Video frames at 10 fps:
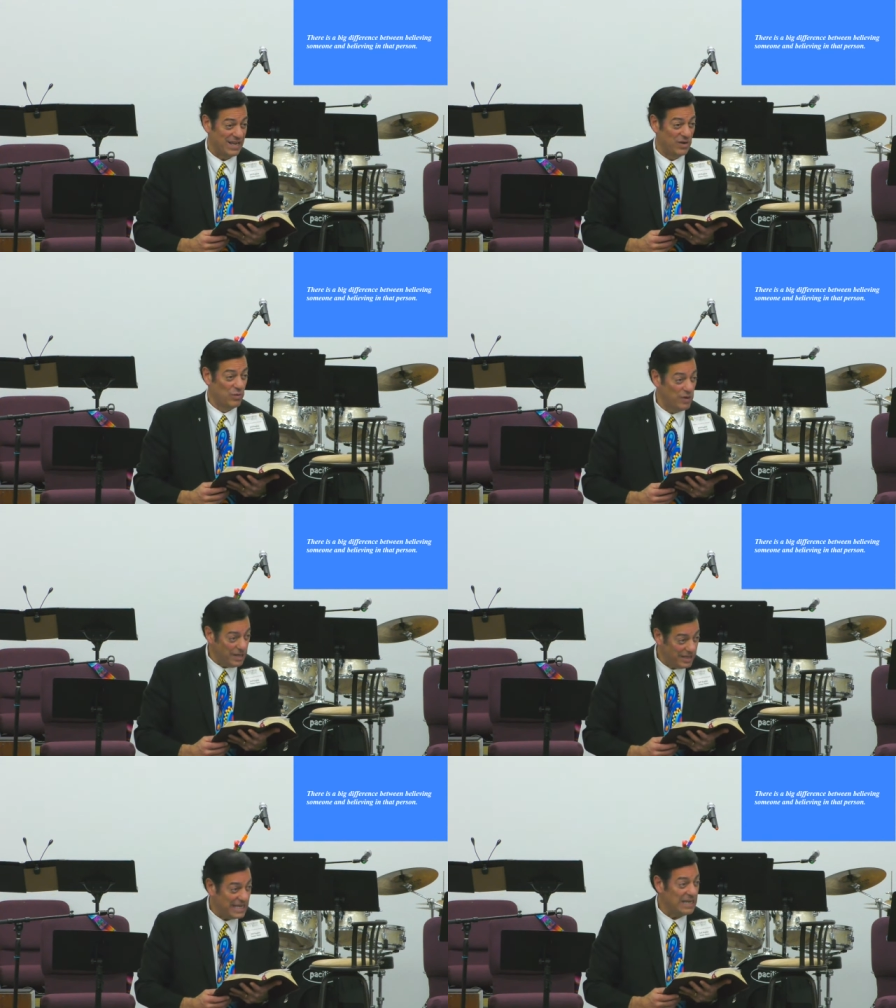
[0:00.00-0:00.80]

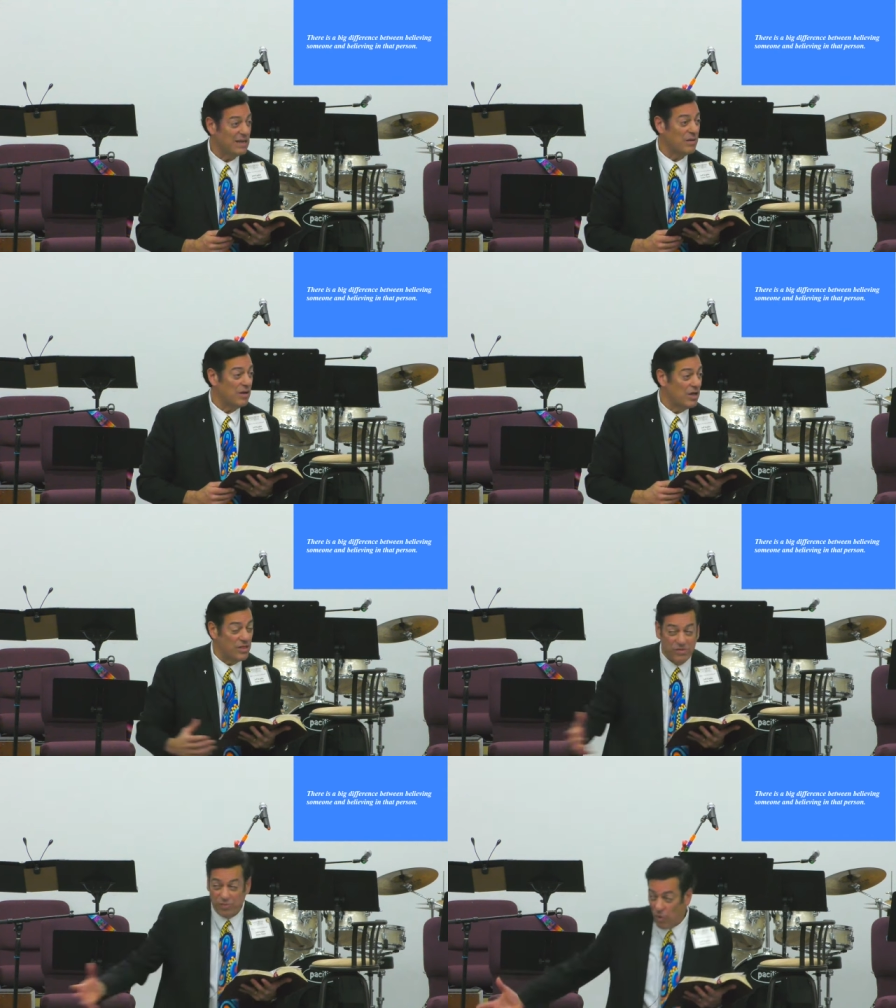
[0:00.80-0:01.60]
Really
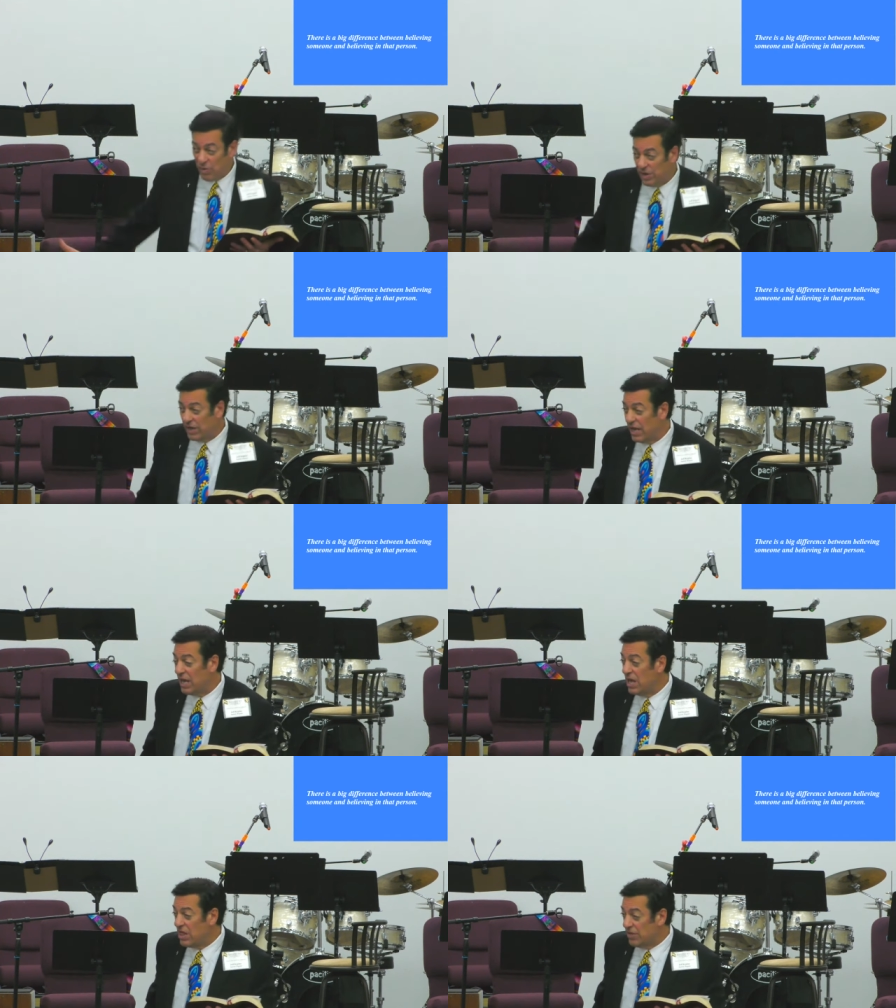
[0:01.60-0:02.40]
throwing
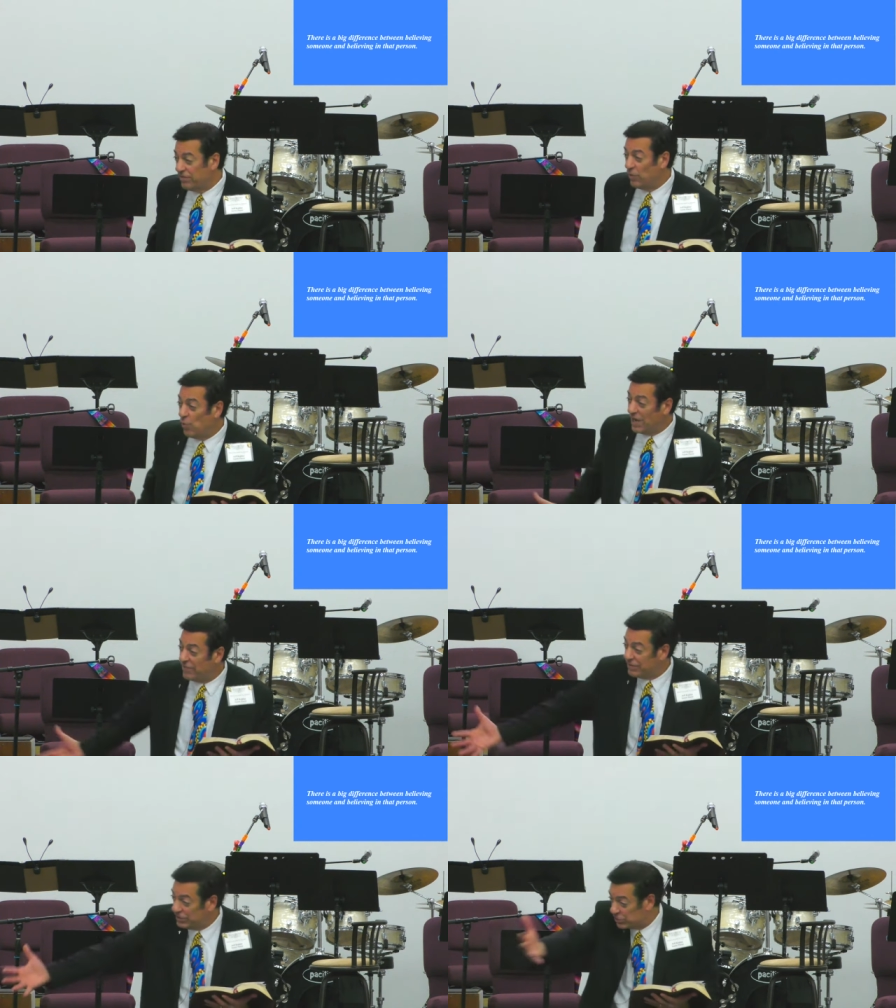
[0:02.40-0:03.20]
the full weight
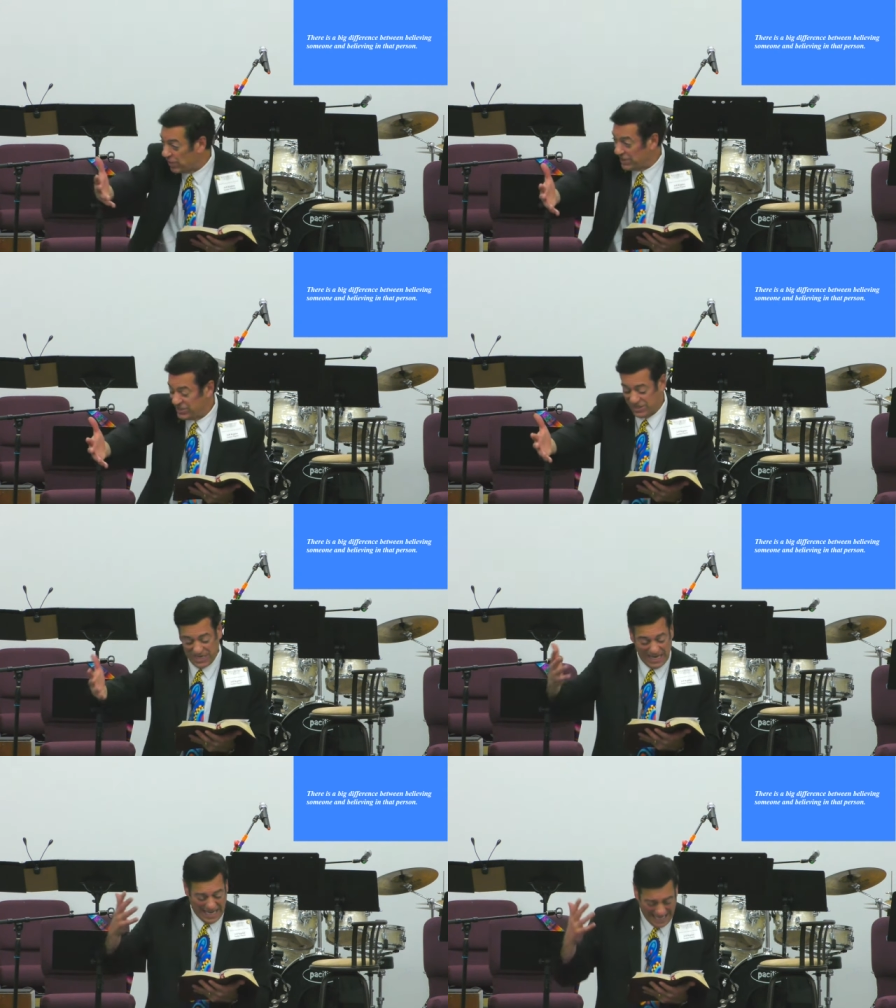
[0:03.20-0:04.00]
of your trust
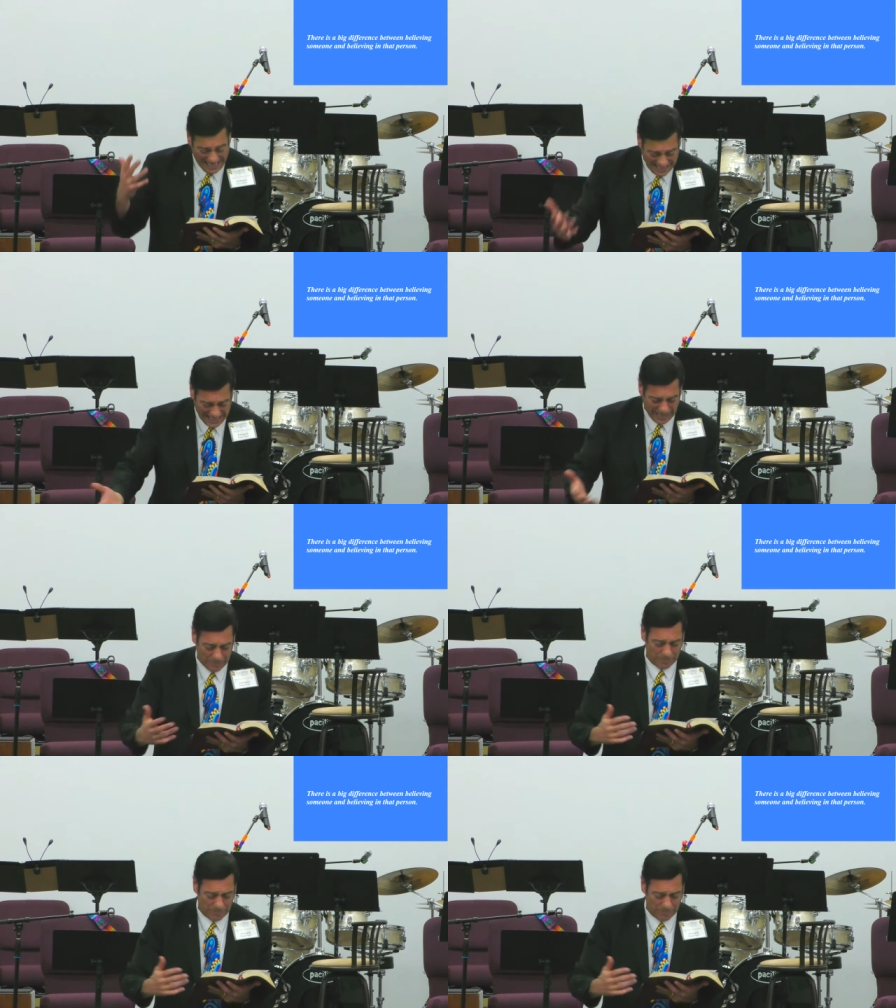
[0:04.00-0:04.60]
in him.